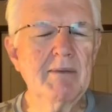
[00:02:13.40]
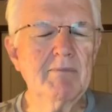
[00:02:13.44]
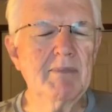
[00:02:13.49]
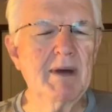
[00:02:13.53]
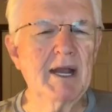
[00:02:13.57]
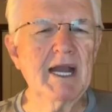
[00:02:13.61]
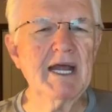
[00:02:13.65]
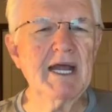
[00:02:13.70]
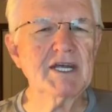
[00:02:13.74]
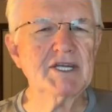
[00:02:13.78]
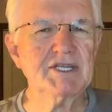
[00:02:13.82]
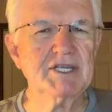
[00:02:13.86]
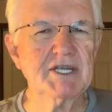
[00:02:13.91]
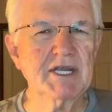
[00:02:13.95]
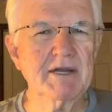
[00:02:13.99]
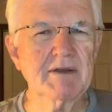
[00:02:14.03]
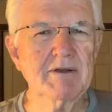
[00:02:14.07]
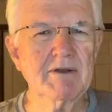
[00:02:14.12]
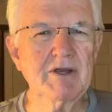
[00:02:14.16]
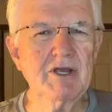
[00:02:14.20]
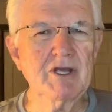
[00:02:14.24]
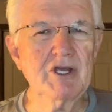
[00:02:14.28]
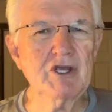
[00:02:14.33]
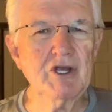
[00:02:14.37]
But
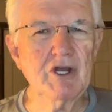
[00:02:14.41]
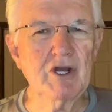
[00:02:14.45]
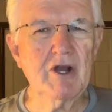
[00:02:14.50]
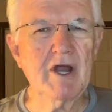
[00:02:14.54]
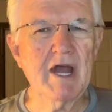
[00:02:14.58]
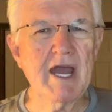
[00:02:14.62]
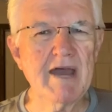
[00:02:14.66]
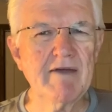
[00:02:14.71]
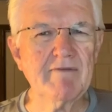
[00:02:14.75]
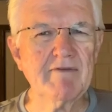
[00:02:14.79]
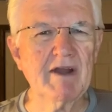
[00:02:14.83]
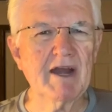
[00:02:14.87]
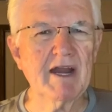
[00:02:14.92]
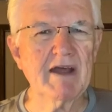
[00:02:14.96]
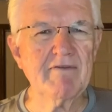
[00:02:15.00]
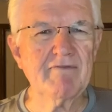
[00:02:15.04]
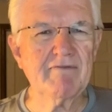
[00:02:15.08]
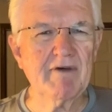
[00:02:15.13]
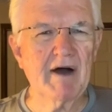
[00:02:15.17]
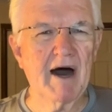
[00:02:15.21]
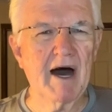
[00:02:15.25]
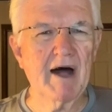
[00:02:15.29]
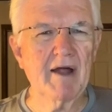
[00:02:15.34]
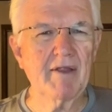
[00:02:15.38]
listen, your Heavenly
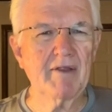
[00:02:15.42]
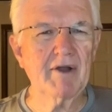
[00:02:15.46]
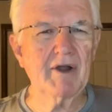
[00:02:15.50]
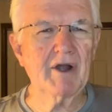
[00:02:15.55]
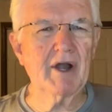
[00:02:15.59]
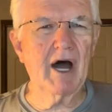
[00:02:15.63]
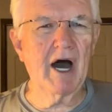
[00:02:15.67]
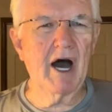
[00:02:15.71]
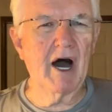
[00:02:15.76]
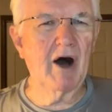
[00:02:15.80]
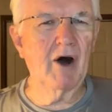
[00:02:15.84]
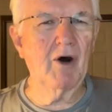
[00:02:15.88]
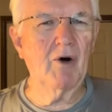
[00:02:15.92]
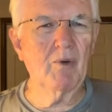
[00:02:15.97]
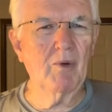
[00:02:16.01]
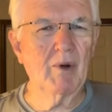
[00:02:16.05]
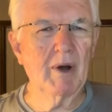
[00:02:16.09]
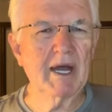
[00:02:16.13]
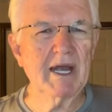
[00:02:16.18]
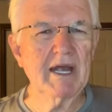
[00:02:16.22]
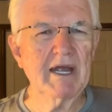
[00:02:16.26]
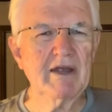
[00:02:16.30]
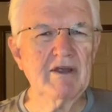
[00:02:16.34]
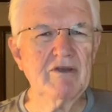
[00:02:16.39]
Father
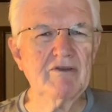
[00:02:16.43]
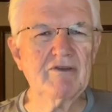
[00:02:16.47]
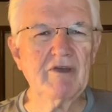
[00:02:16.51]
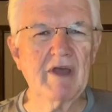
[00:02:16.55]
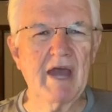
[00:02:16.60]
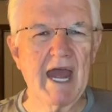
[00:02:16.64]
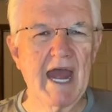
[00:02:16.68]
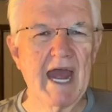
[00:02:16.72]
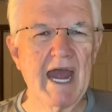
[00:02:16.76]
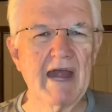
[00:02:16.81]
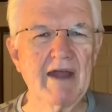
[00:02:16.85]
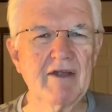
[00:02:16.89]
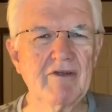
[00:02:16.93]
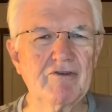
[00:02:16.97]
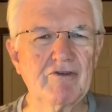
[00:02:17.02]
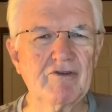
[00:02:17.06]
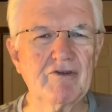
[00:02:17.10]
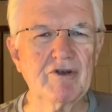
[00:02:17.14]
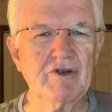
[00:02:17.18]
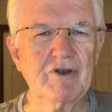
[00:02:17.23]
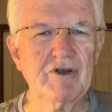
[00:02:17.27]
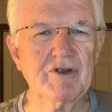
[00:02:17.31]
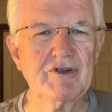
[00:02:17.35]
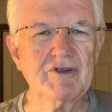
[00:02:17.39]
always
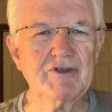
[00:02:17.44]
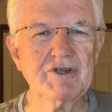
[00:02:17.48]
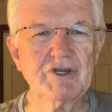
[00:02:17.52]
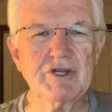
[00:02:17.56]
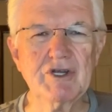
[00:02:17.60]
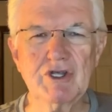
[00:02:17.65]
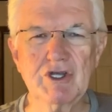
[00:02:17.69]
answers